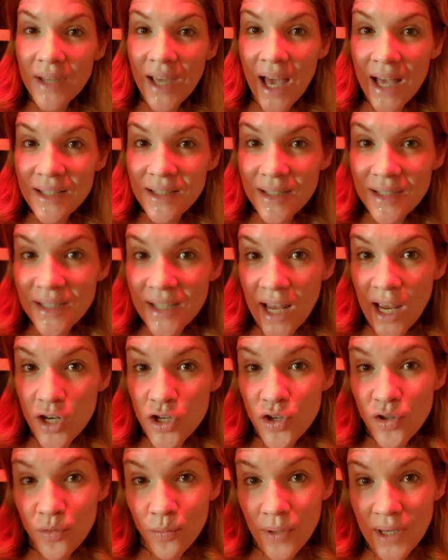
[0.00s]
me as a
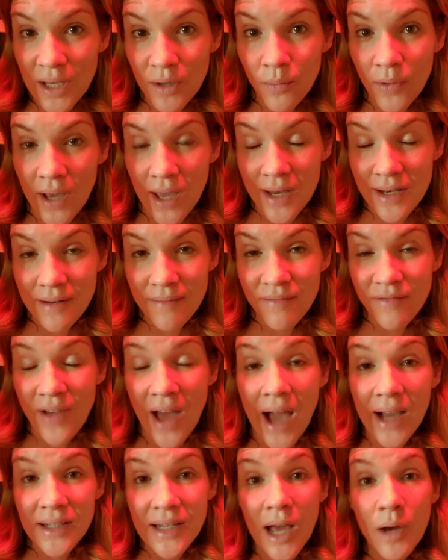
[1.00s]
stage 3 when in
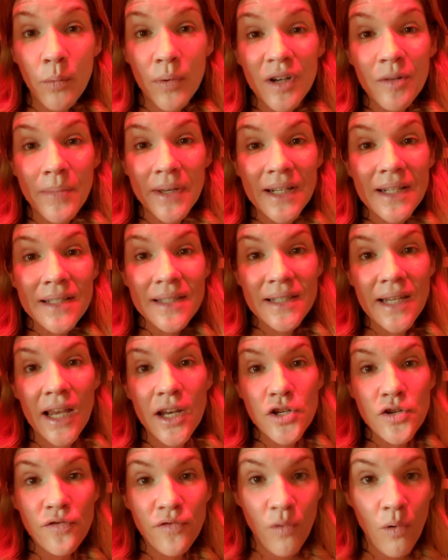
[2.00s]
fact I would have been a
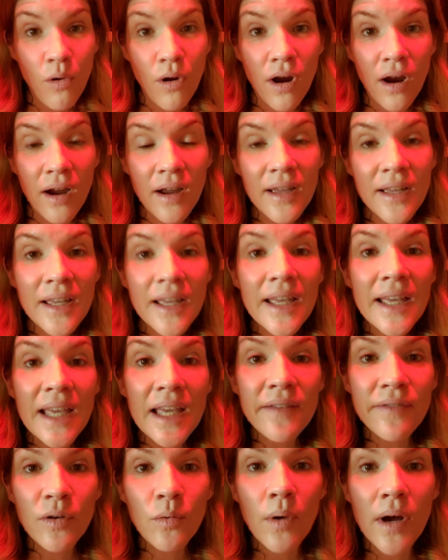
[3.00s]
stage 4
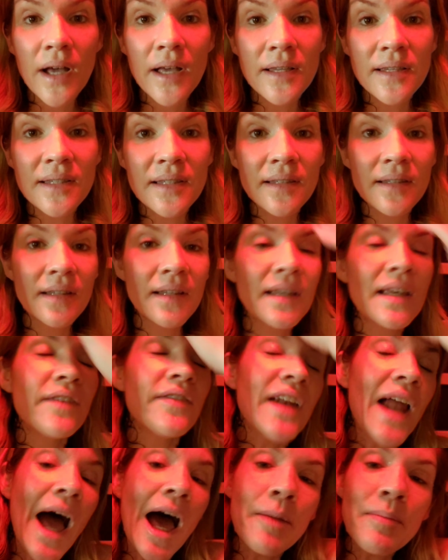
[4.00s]
if
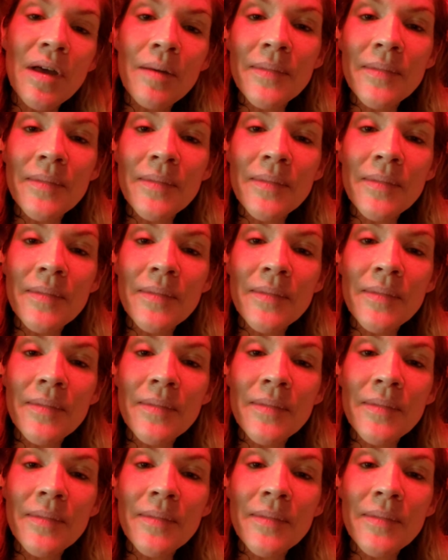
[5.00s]
it had